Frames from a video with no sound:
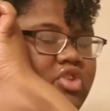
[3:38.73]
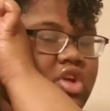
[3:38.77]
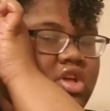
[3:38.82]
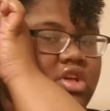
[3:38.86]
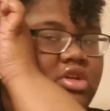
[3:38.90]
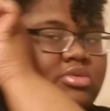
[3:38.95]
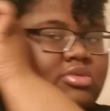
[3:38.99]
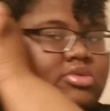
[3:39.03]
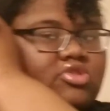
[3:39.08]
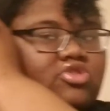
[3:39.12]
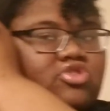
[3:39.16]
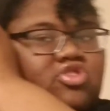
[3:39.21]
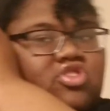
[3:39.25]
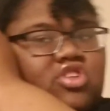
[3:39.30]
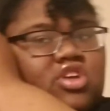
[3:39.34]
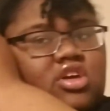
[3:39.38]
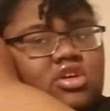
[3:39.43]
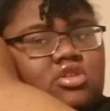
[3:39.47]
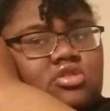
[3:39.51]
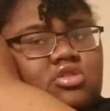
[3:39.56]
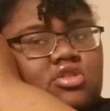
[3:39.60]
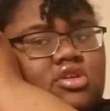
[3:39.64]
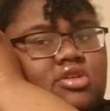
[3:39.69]
Like a little
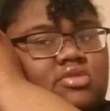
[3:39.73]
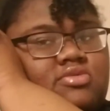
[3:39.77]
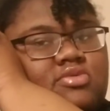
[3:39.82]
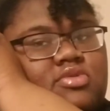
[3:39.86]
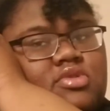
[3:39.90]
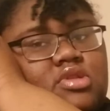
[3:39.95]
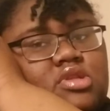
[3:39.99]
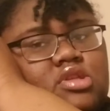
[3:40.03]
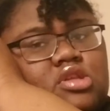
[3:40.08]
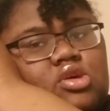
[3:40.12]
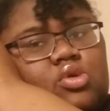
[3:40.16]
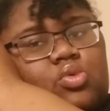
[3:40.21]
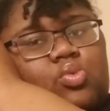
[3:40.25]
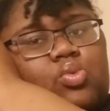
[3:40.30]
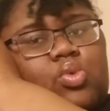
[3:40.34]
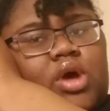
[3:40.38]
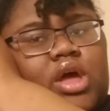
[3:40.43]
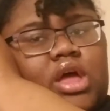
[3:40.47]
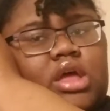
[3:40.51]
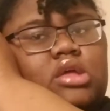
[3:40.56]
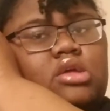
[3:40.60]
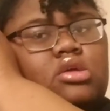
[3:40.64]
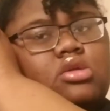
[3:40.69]
gel. If it's still
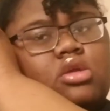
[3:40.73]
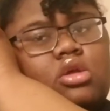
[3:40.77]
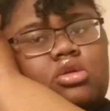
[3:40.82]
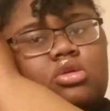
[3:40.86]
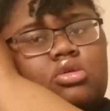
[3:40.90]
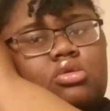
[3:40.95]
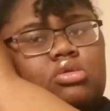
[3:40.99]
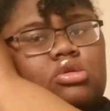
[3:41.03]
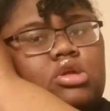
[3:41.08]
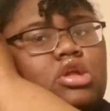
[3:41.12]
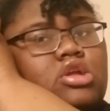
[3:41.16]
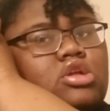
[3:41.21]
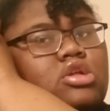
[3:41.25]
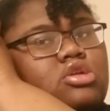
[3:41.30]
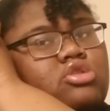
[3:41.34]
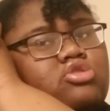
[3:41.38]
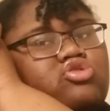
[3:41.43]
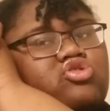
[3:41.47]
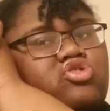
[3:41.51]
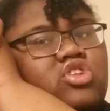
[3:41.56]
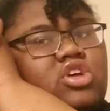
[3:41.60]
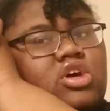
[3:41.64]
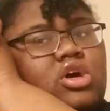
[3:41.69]
wet, you don't need a
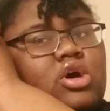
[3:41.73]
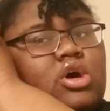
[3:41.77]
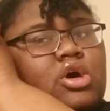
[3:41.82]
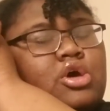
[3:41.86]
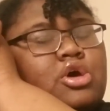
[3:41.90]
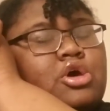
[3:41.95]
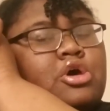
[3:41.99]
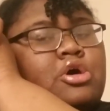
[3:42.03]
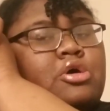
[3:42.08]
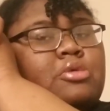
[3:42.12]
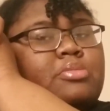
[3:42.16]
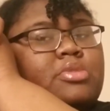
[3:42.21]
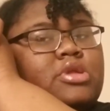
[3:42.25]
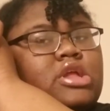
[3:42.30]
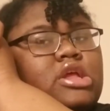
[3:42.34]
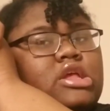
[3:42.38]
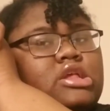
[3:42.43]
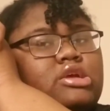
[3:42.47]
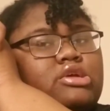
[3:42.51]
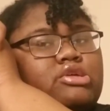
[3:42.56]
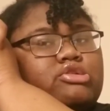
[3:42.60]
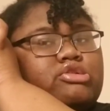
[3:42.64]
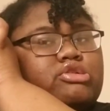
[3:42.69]
little gel, but
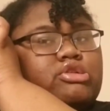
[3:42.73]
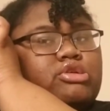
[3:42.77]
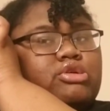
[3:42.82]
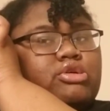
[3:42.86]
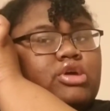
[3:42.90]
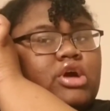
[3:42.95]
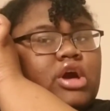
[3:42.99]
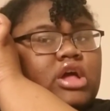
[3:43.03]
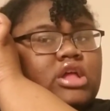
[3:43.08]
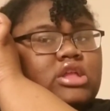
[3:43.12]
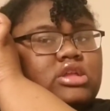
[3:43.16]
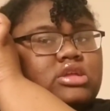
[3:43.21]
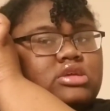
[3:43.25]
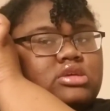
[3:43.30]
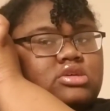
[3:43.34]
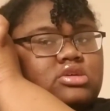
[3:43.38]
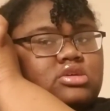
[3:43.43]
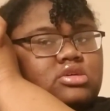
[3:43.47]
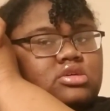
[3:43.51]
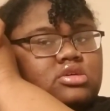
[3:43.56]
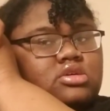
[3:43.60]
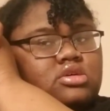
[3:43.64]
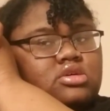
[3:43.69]
these are still kind of
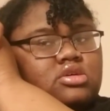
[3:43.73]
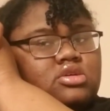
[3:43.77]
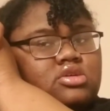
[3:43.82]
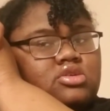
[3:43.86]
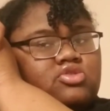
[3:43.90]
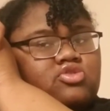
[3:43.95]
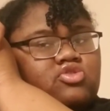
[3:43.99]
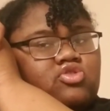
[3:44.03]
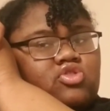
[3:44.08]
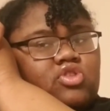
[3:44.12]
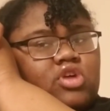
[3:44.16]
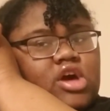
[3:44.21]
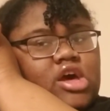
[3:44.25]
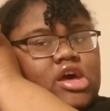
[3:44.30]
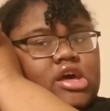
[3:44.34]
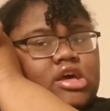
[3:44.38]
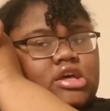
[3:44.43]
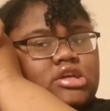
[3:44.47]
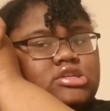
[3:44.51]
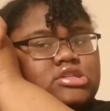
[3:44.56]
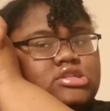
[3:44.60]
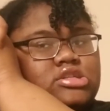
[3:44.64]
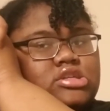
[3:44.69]

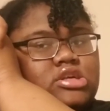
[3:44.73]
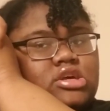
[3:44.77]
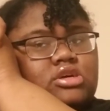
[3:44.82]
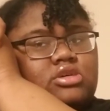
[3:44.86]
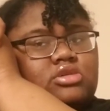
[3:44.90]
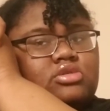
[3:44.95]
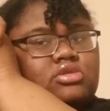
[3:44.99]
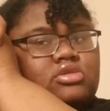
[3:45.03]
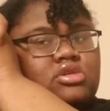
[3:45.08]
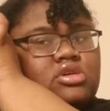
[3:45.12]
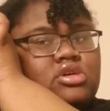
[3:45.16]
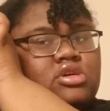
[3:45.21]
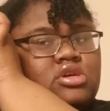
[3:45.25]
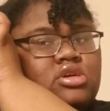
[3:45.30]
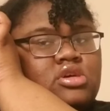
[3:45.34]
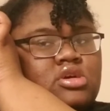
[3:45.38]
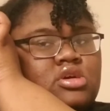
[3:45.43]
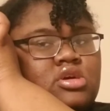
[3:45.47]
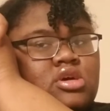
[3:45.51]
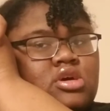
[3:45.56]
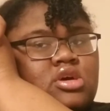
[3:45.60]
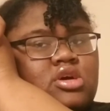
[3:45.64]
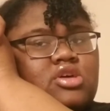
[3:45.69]
dry. So,
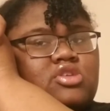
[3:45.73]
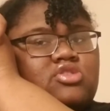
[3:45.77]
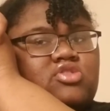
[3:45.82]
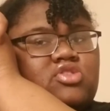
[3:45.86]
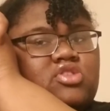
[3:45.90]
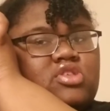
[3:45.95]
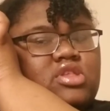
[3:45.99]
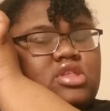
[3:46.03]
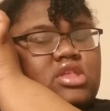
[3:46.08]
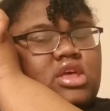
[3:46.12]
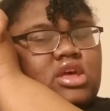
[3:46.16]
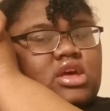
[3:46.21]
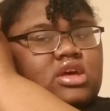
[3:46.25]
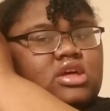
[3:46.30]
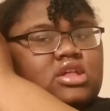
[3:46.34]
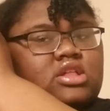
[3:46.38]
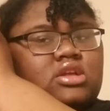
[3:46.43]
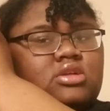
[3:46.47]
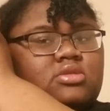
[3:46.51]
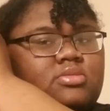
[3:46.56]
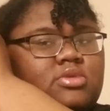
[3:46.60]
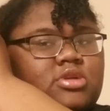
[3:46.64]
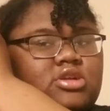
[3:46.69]
and just take a
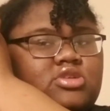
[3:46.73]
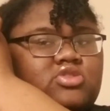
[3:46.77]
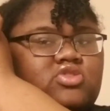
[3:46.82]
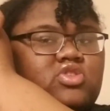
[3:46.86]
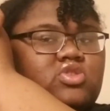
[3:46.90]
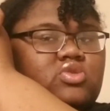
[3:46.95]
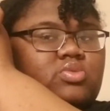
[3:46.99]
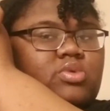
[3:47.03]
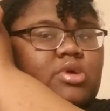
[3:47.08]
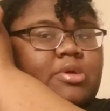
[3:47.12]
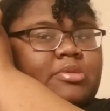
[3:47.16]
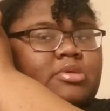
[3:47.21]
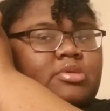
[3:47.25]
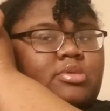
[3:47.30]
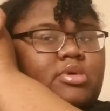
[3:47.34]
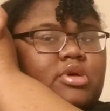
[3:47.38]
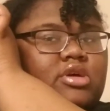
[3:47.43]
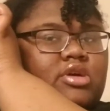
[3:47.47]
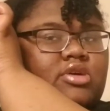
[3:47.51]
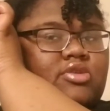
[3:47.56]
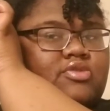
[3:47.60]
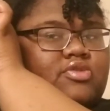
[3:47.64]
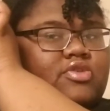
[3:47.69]
little bit and just wrap it around
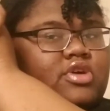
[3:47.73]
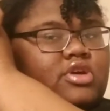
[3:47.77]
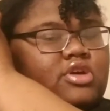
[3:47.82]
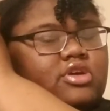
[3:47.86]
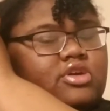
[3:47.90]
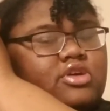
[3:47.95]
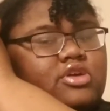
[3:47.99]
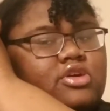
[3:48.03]
your finger.